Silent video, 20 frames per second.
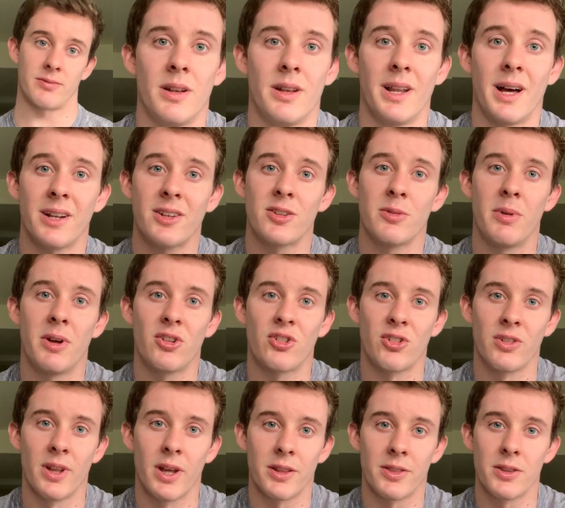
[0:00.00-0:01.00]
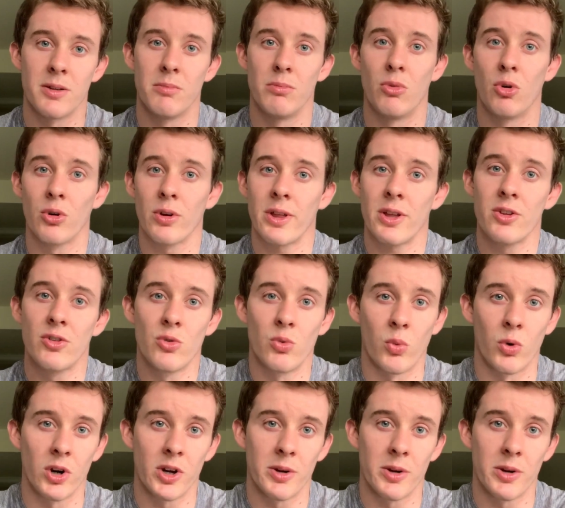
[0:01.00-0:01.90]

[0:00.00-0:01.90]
Not to mention that the more that you worry